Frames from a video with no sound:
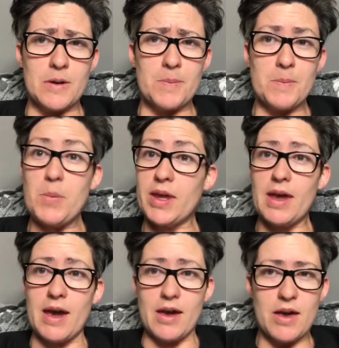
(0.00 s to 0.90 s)

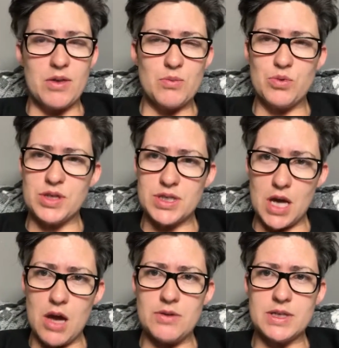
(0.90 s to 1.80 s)
But yeah, would
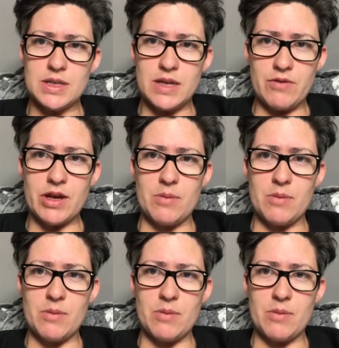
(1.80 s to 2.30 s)
totally